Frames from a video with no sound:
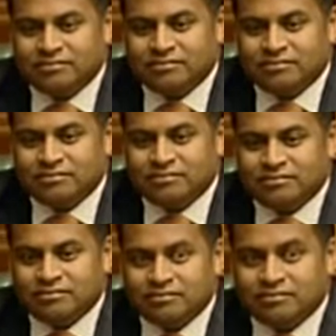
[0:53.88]

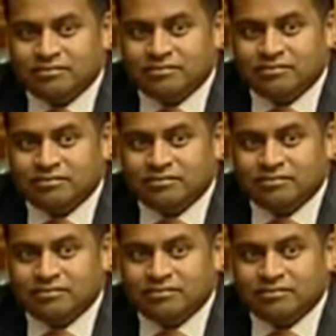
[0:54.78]

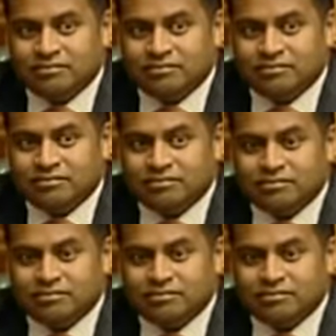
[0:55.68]
No words are spoken by the person on screen.